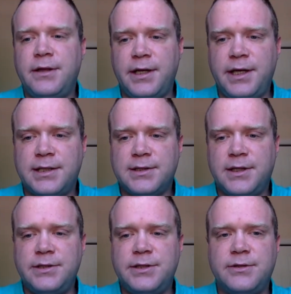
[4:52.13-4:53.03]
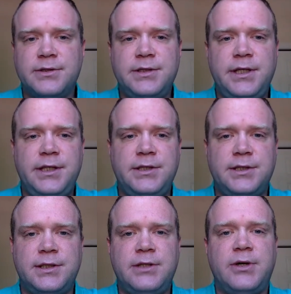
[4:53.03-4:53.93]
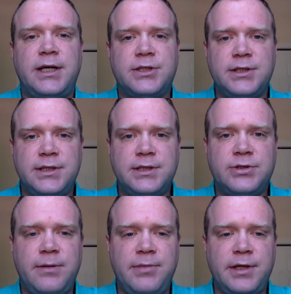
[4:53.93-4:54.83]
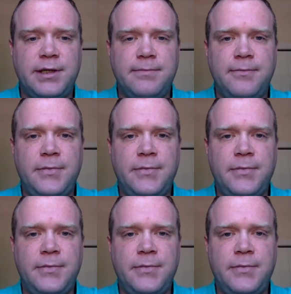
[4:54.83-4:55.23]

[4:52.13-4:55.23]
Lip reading: the next logical stage is to actually distribute it.